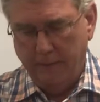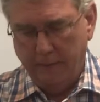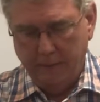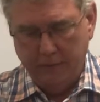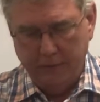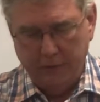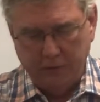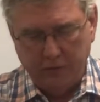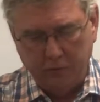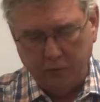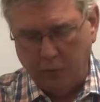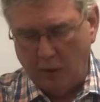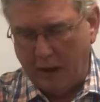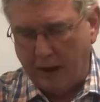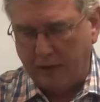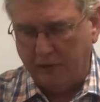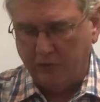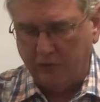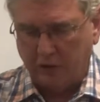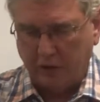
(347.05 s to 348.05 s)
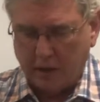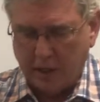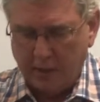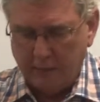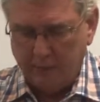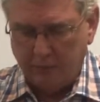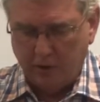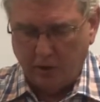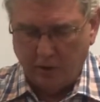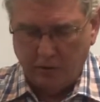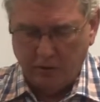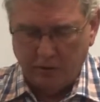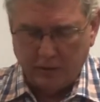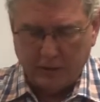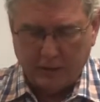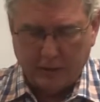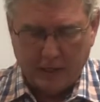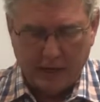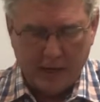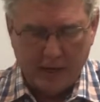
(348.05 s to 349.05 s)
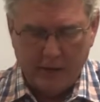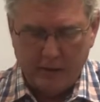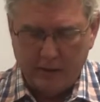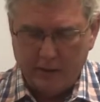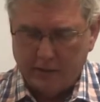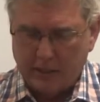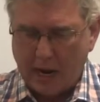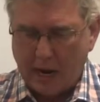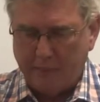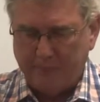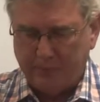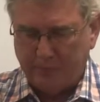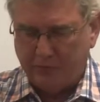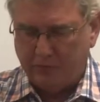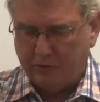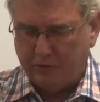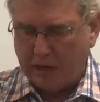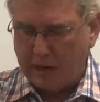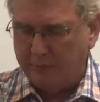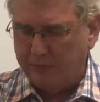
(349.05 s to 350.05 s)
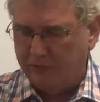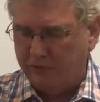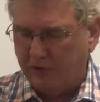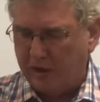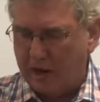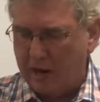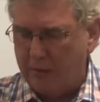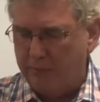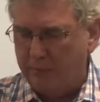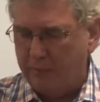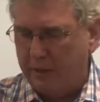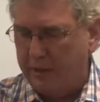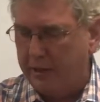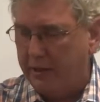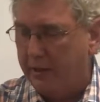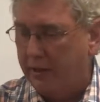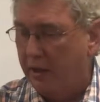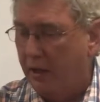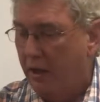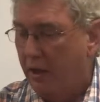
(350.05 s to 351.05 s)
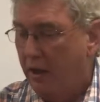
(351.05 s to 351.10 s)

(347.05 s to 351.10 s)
this as it comes onto the countertop, it stops vibrating.